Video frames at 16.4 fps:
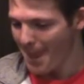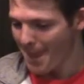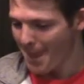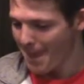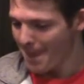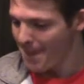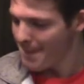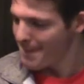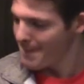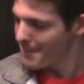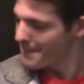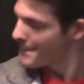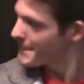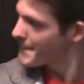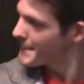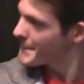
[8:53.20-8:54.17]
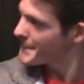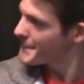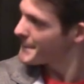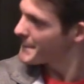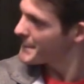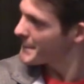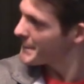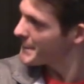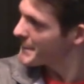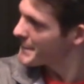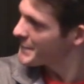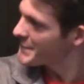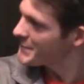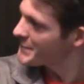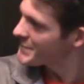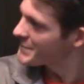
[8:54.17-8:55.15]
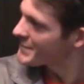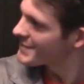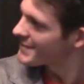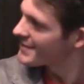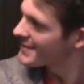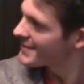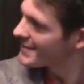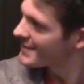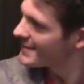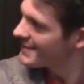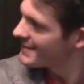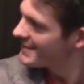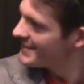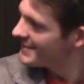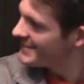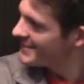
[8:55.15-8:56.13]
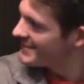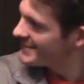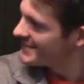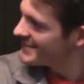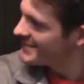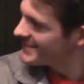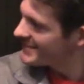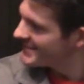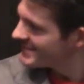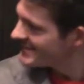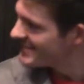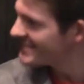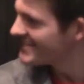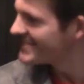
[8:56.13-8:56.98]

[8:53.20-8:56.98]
[no speech]